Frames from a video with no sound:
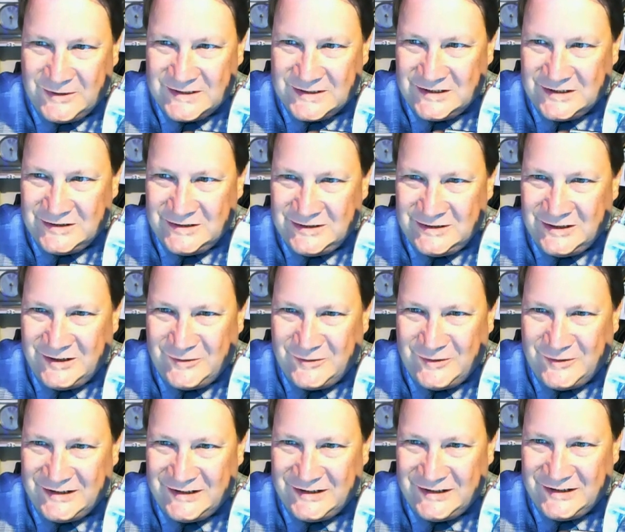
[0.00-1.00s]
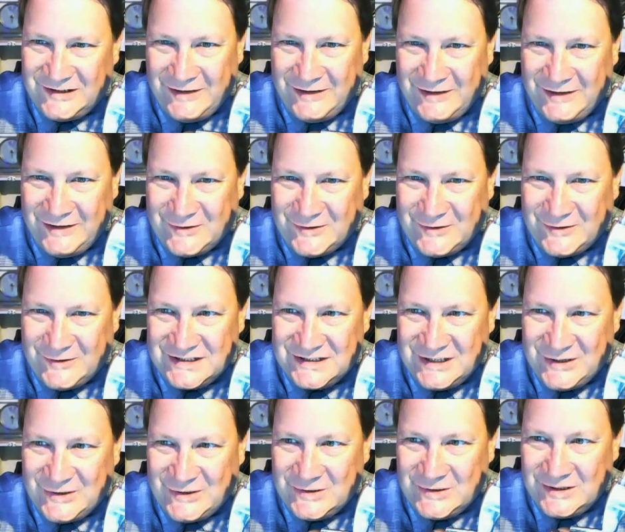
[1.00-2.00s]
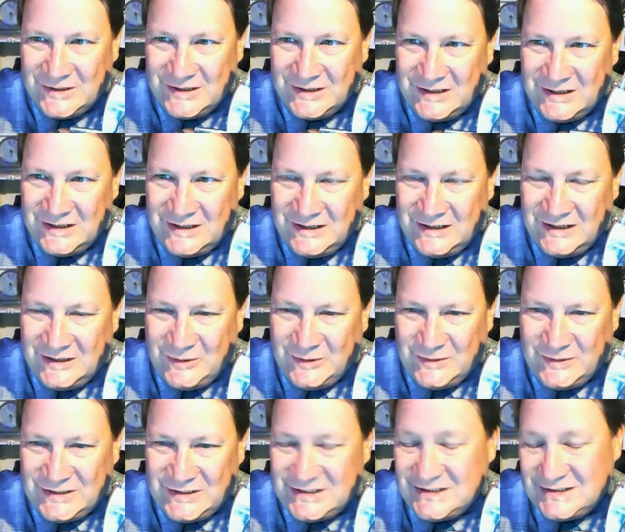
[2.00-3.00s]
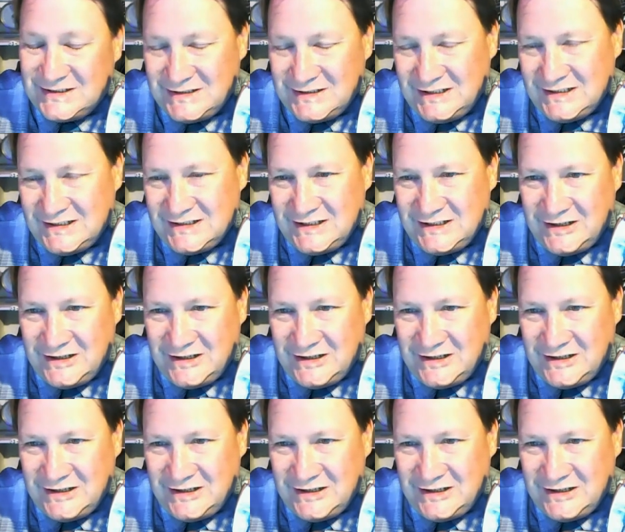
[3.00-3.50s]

aren't working that way, of course. So. Which is